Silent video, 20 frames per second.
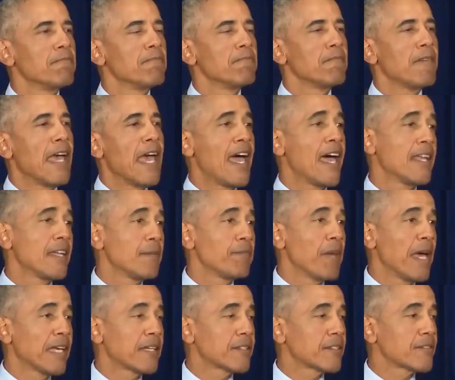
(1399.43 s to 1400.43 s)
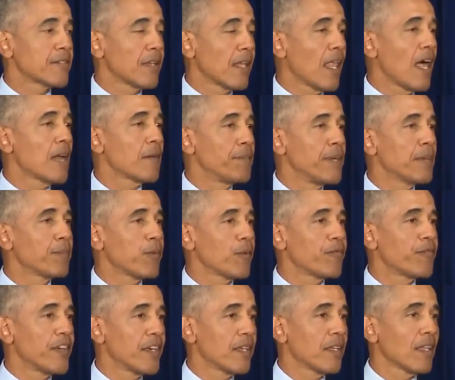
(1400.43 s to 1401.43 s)
And it makes a lot of people
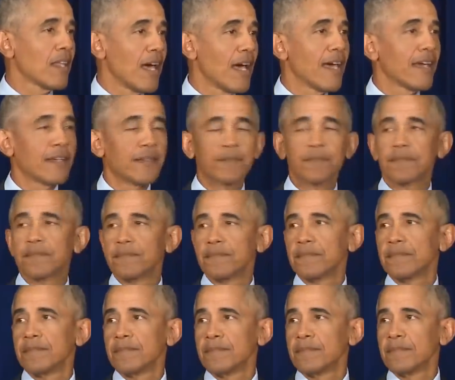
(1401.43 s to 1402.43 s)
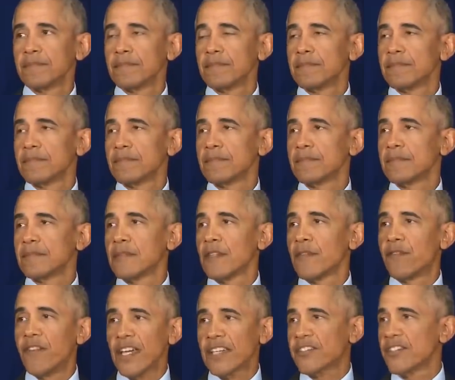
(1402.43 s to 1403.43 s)
feel like the
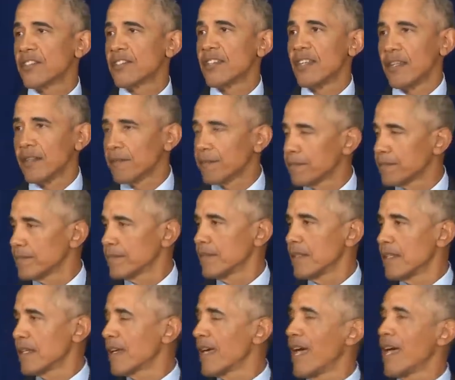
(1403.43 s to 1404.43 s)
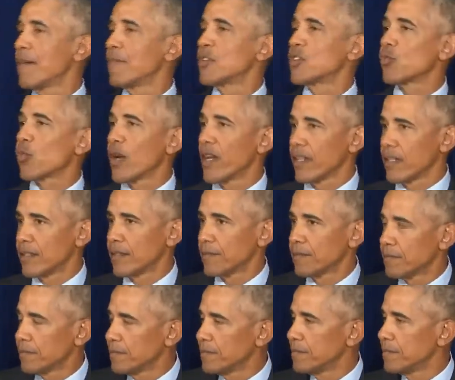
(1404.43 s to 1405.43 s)
fix is in, and the game is rigged,
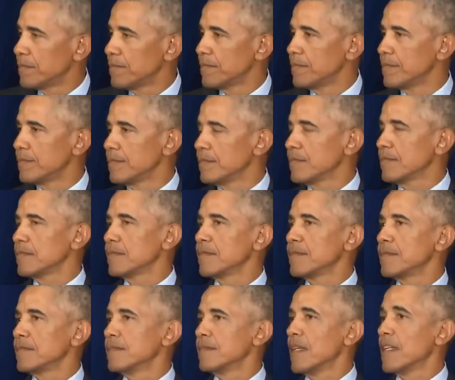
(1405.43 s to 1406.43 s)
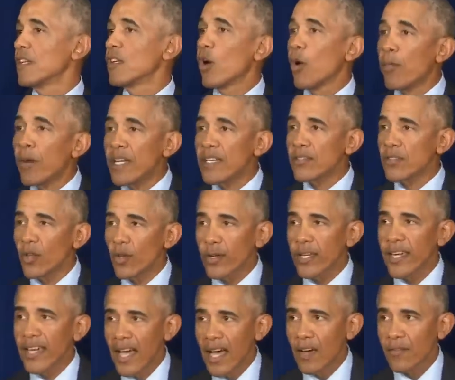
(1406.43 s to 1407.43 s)
and nobody's
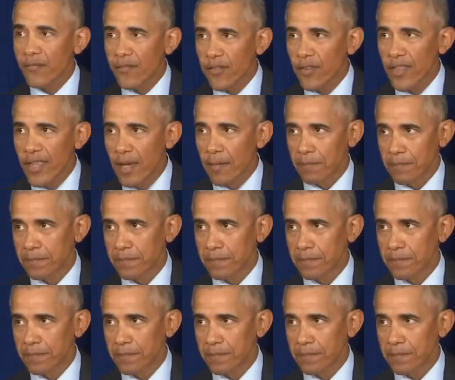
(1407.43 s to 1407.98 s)
looking out for them,